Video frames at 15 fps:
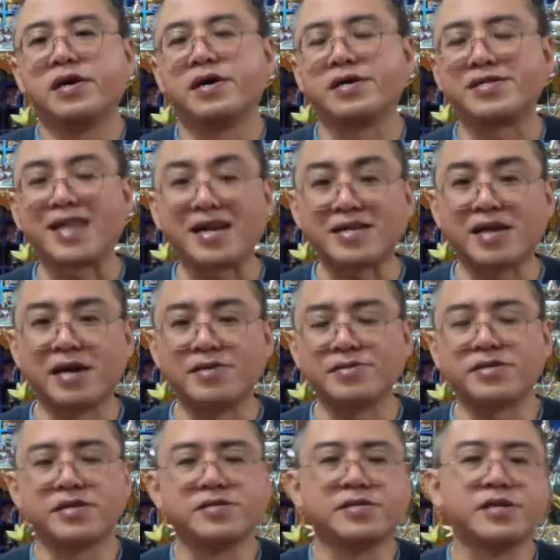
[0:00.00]
tactile
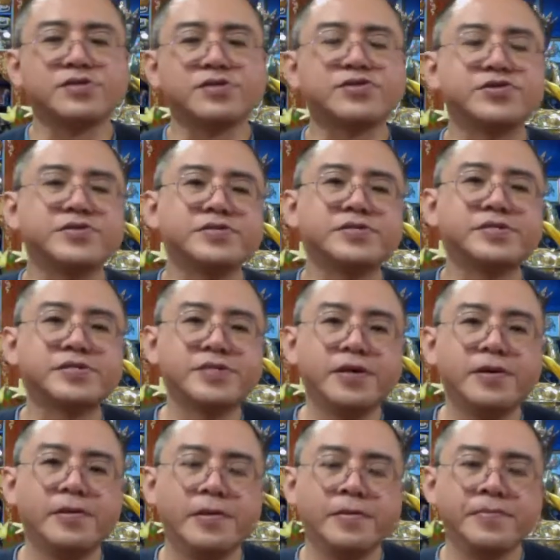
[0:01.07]
sensations.
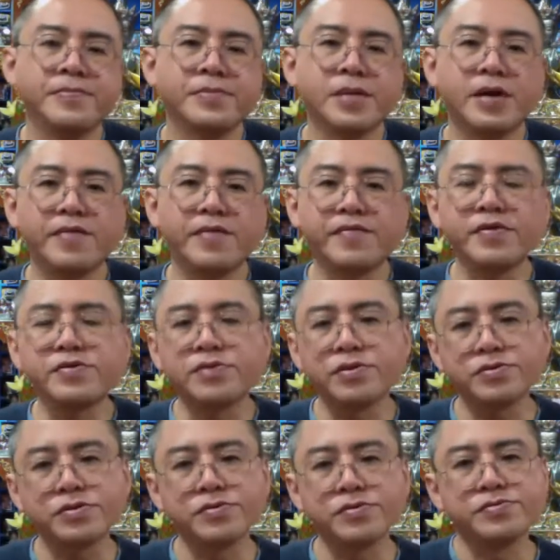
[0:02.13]
And of course,
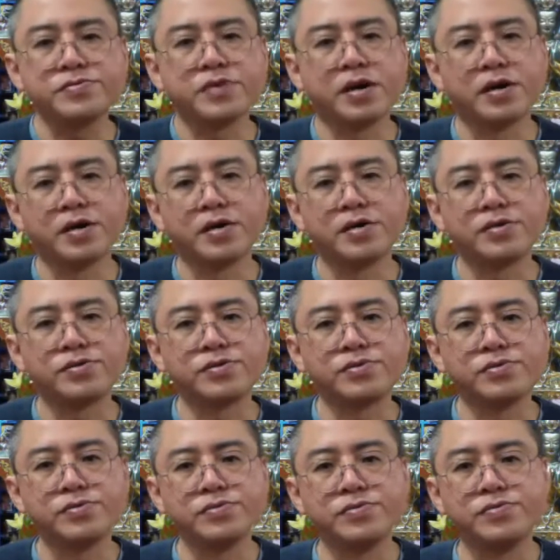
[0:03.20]
also
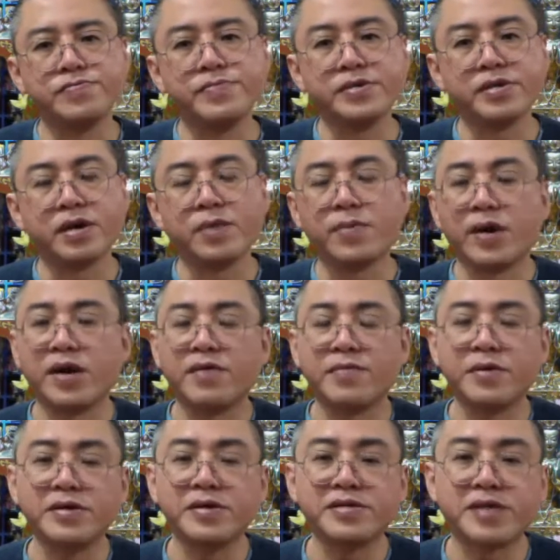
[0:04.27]
to be aware
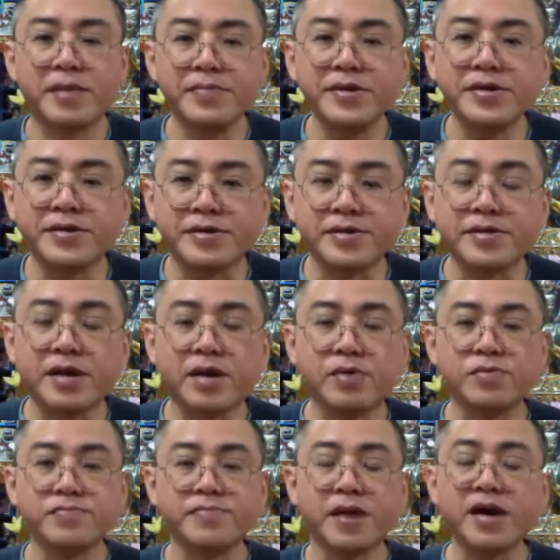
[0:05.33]
of what is happening in
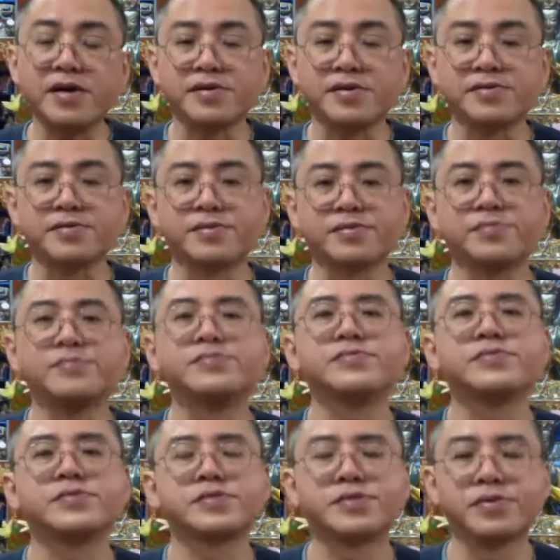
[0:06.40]
our own mind.
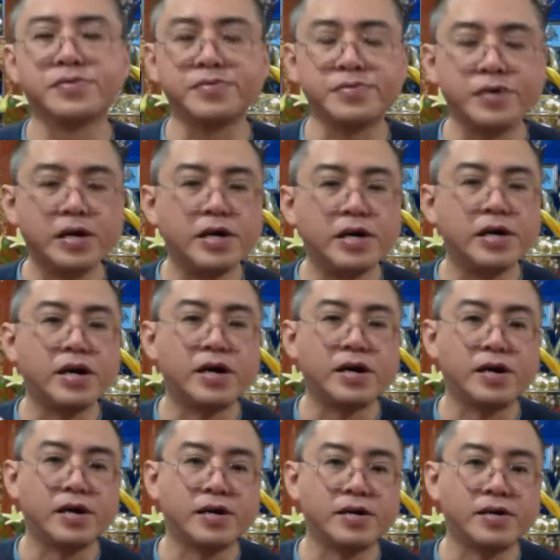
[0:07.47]
So
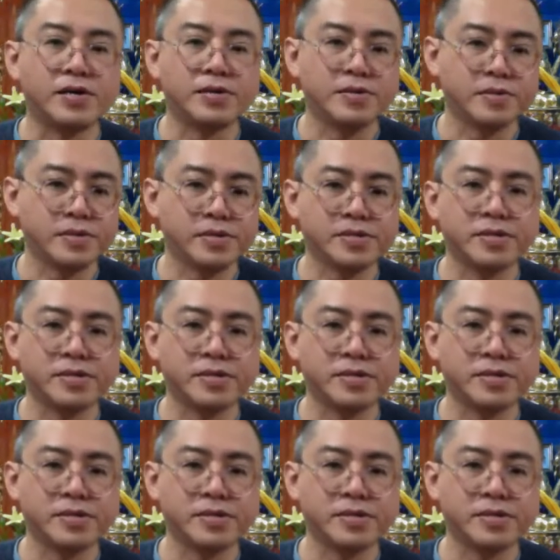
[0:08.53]
is the